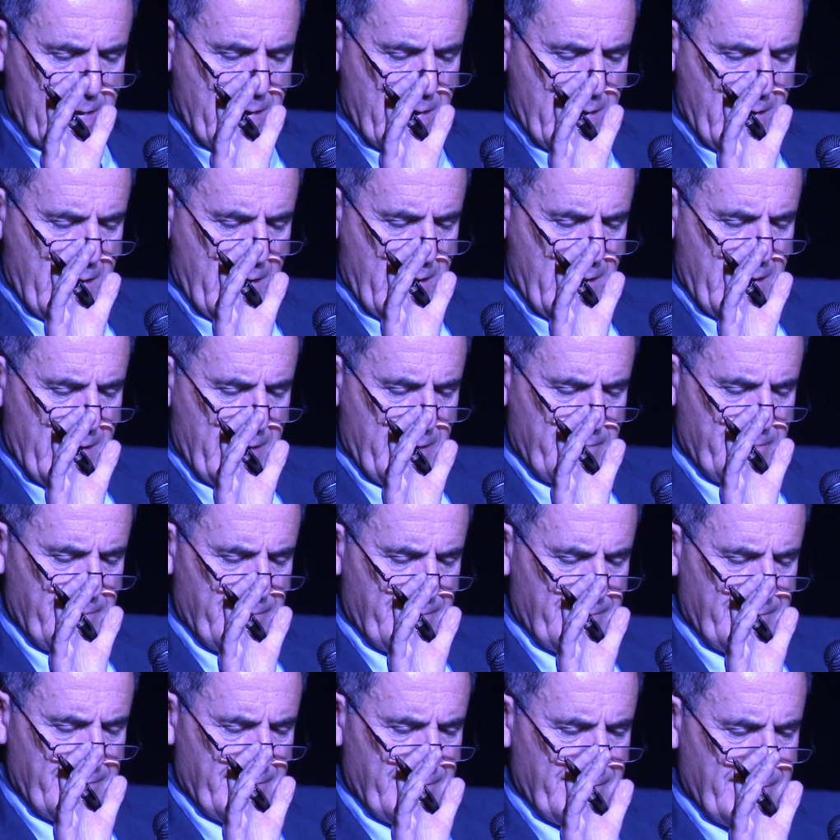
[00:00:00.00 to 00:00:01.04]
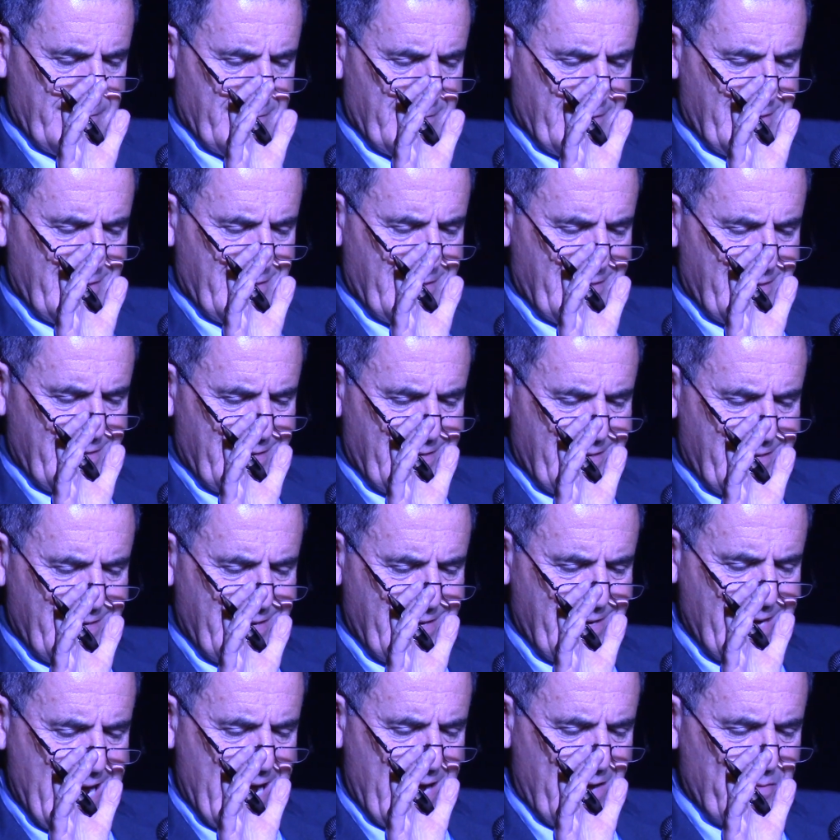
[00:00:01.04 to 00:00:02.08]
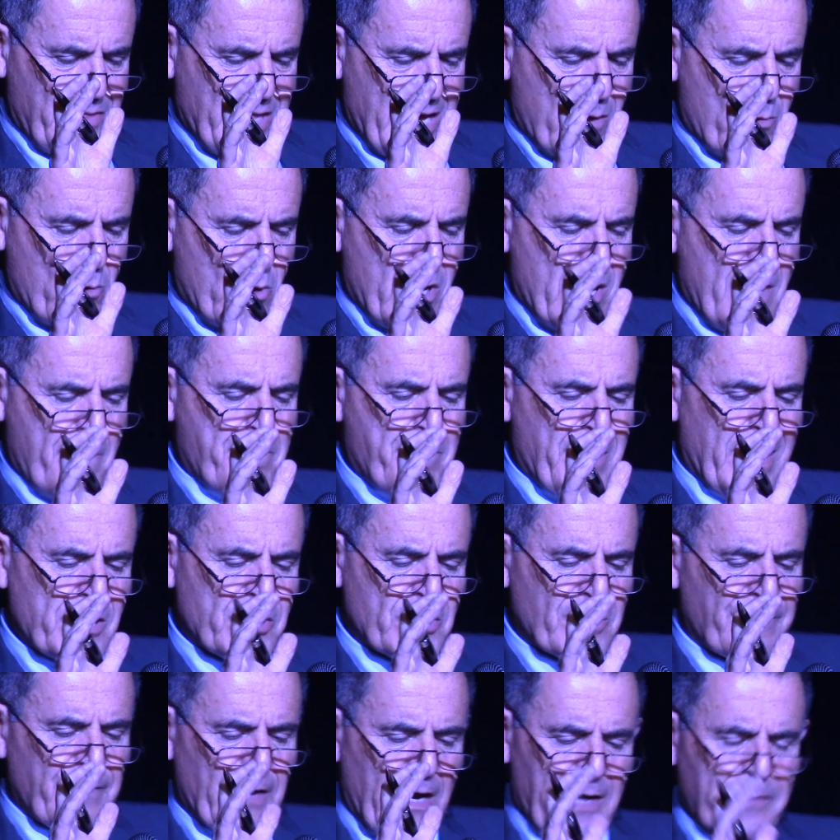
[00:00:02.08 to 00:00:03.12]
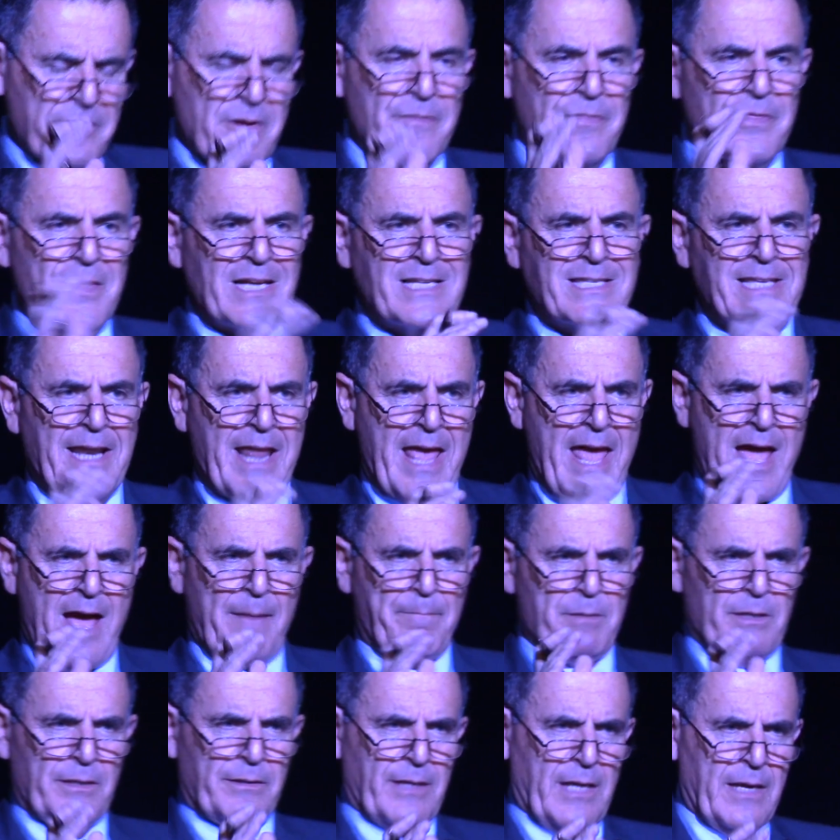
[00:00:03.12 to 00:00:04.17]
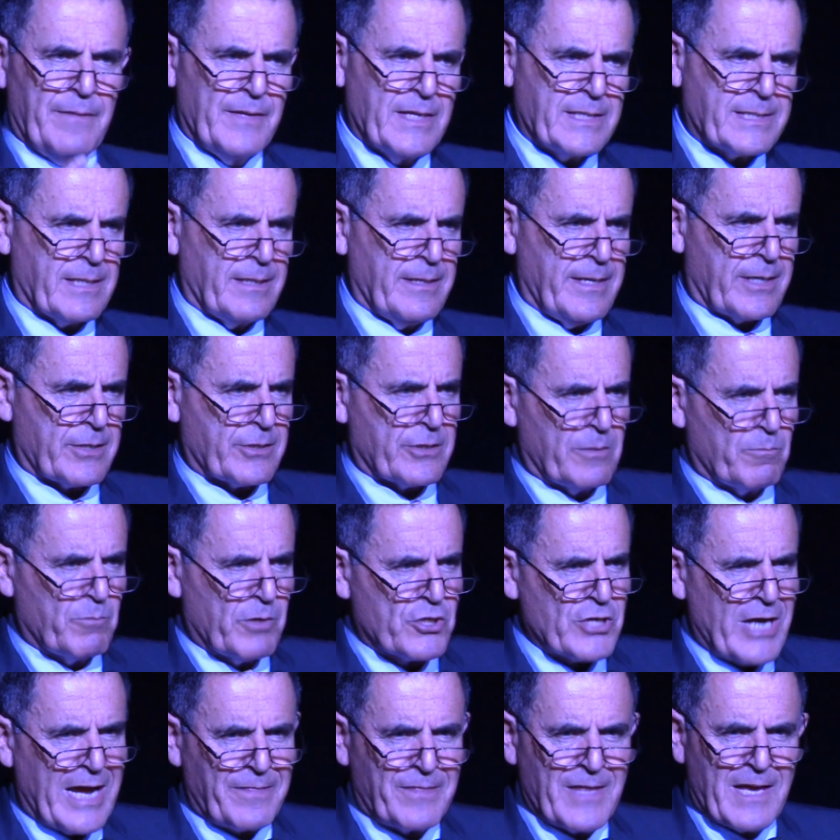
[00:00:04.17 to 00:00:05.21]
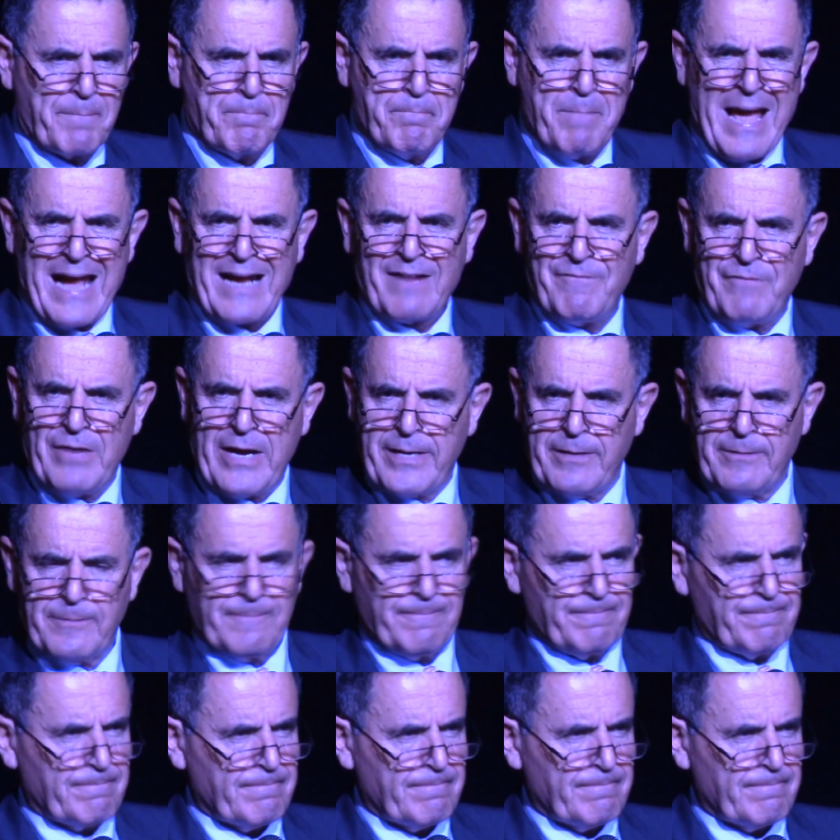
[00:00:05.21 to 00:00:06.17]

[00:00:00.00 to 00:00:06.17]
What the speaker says: Now, there were a bunch of other things that happened in this election which I think backfired.